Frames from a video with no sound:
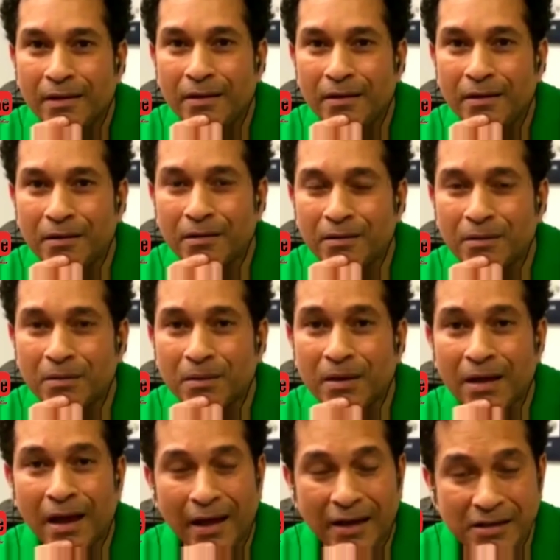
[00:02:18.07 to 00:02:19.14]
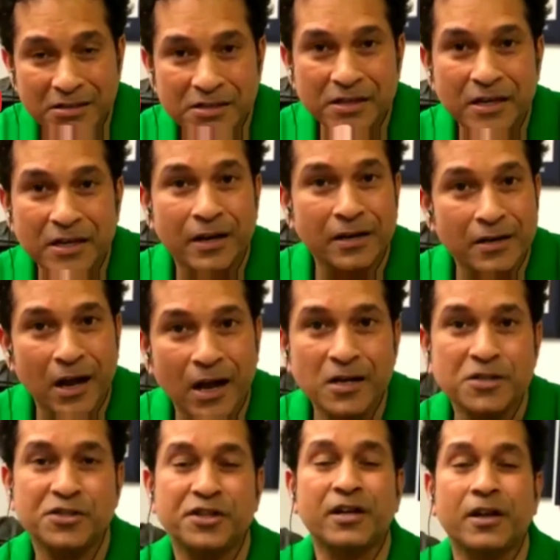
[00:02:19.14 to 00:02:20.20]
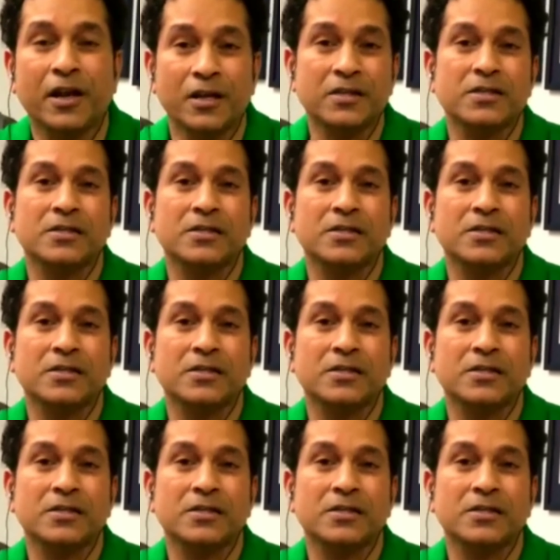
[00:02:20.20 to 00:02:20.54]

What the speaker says: and Harry Shield and Gail Shield,